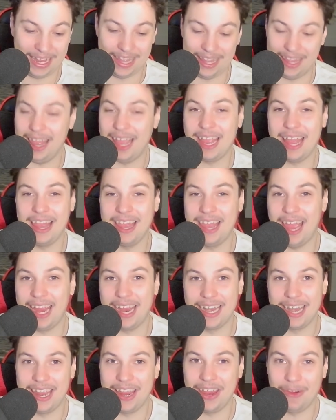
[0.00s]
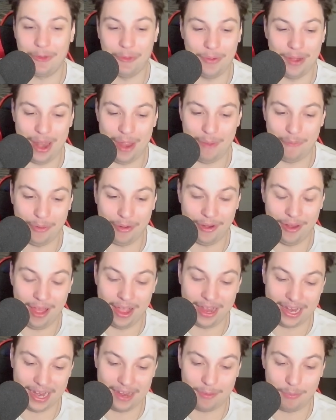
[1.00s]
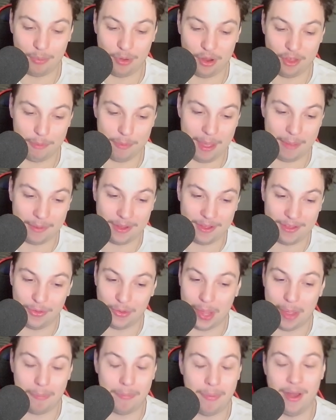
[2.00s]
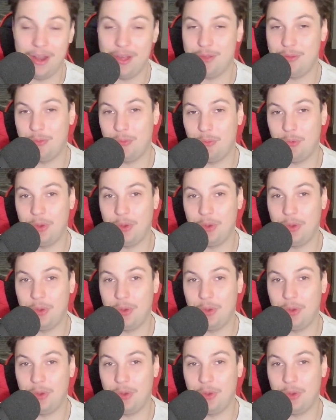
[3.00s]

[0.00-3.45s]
like a lightning or whatever against bridge spam because you get punished real